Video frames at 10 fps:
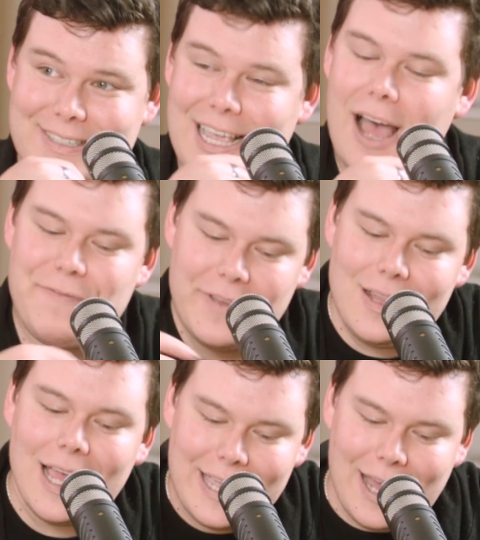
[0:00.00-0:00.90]
See, I
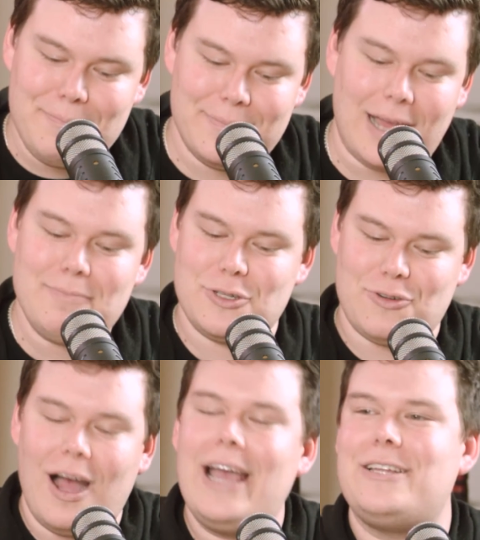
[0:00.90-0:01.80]
feel like I'm
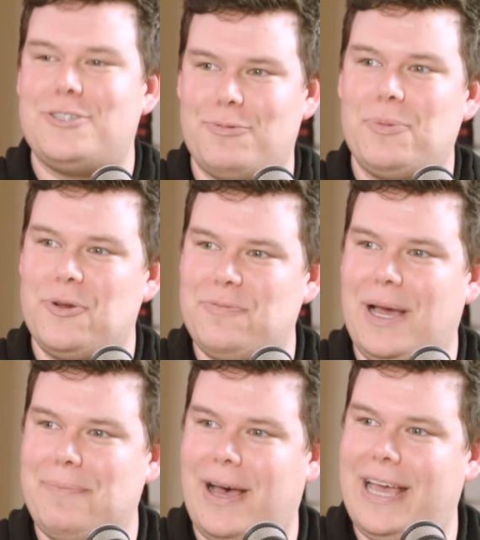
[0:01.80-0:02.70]
trying to remove
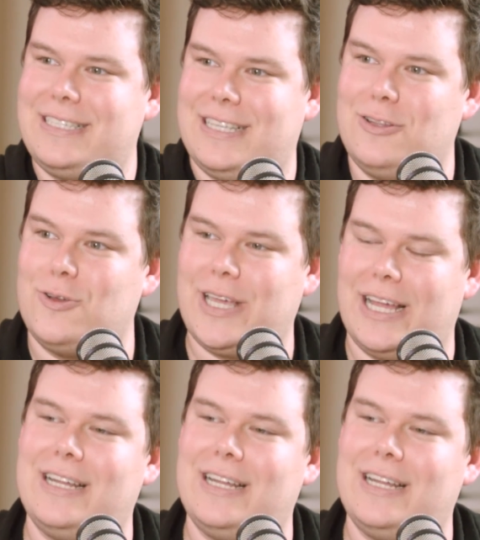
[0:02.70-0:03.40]
my bias and look at